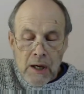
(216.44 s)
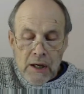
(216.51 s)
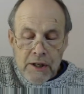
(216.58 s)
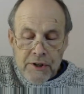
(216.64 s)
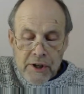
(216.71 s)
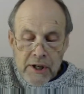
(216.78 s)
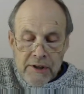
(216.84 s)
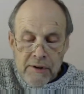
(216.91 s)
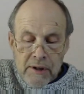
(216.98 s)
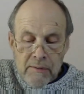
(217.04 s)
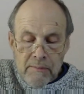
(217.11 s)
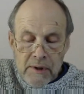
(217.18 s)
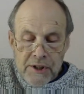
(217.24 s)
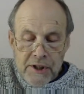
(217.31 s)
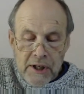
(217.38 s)
Shadrach,
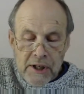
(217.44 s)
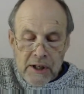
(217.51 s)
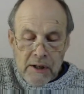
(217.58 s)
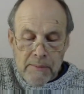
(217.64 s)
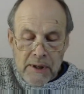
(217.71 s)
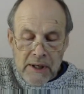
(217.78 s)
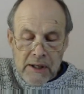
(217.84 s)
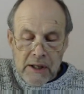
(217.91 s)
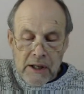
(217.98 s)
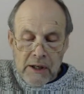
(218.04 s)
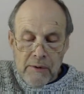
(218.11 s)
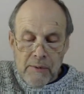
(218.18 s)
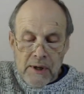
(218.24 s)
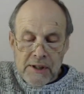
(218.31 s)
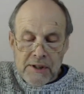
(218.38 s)
Meshach, and
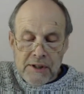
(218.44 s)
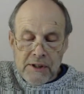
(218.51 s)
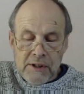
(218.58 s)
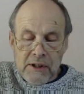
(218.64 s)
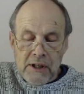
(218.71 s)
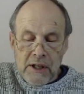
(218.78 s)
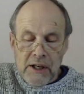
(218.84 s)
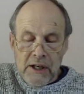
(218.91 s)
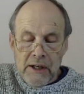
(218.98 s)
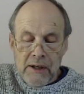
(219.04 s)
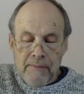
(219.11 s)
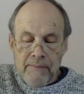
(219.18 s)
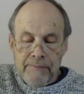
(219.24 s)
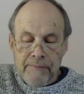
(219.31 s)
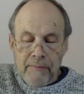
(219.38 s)
Abednego answered the
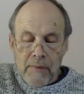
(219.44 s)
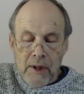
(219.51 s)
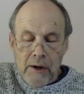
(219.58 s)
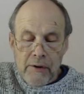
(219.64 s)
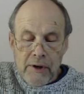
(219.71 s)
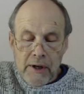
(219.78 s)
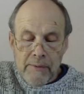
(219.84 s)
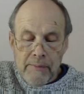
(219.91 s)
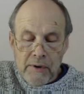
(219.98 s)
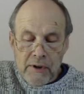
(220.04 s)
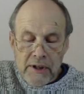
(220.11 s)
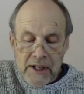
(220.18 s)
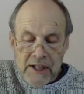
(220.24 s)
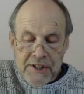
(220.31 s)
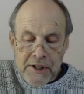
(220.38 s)
king, "O
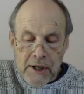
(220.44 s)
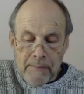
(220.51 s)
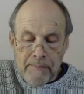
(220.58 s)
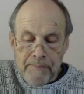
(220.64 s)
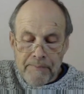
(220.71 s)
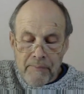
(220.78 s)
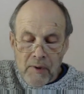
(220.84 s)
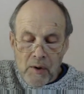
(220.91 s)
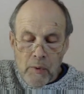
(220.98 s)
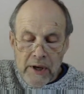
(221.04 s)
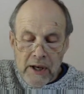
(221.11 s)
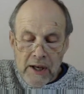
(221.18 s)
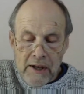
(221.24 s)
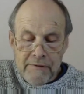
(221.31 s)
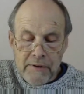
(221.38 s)
Nebuchadnezzar, we
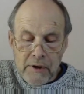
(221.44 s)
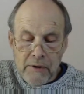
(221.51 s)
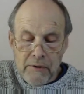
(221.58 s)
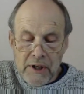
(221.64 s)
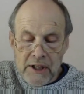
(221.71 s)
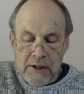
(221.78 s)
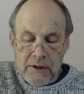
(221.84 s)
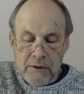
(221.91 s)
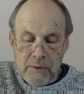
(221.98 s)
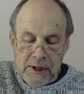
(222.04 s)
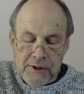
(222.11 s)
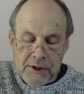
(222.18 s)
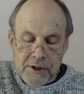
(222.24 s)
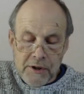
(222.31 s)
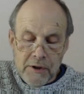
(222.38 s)
have no need to
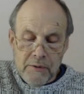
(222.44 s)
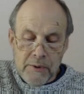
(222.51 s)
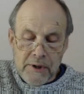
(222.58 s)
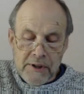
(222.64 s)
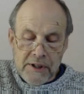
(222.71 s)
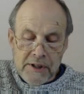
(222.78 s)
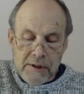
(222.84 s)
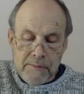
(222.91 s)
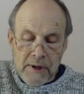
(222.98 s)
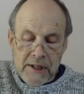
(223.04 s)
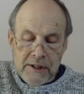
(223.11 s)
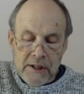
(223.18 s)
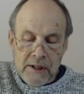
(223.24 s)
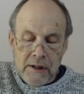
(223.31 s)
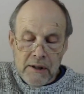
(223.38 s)
answer you in this
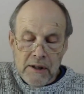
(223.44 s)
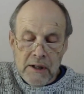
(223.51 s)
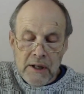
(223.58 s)
matter.